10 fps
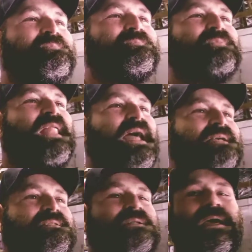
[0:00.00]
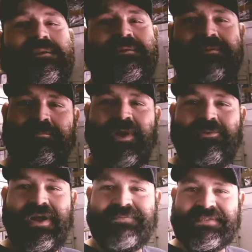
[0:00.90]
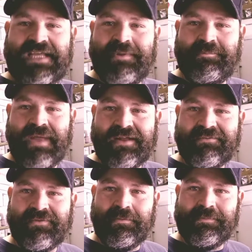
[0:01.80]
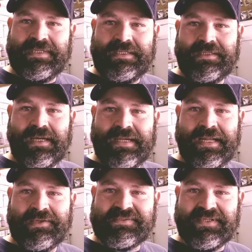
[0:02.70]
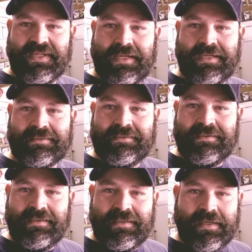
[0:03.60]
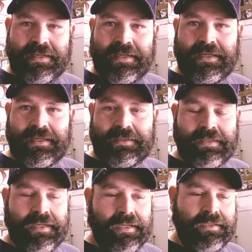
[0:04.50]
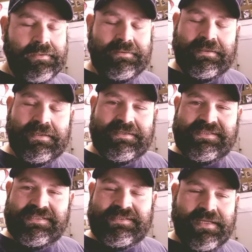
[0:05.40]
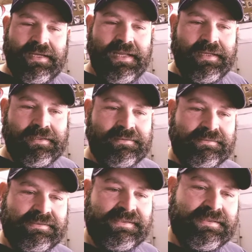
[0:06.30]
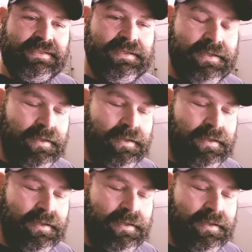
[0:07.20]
Last night, my wife was coming back from the nail salon, and she said, "Hey," she said,